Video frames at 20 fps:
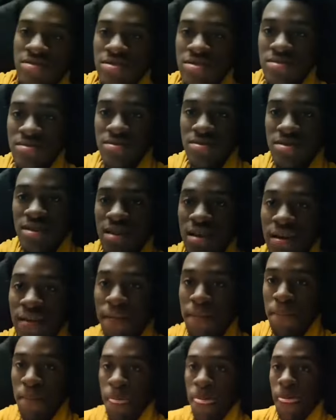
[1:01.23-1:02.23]
do today,
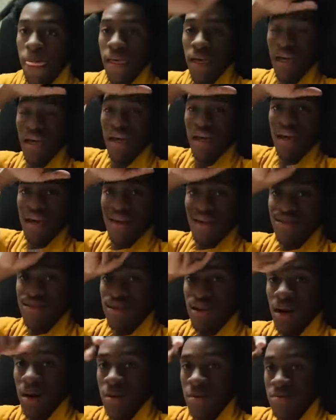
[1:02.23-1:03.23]

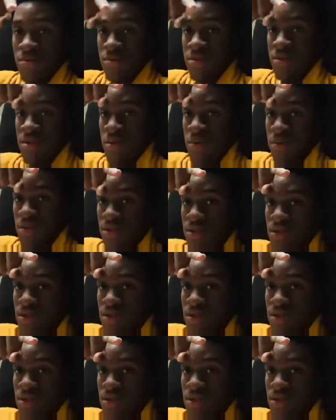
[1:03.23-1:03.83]
y'all will be doing